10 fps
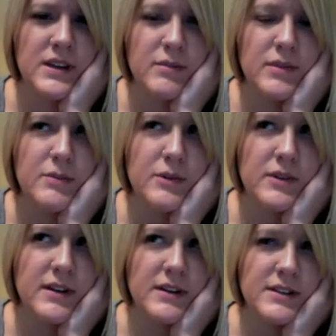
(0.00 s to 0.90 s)

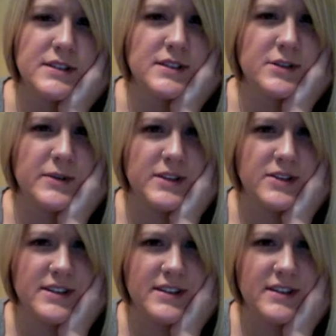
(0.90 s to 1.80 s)
People aren't too
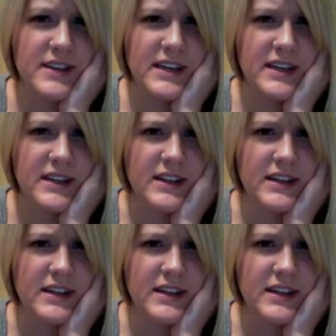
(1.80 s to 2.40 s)
interested or keen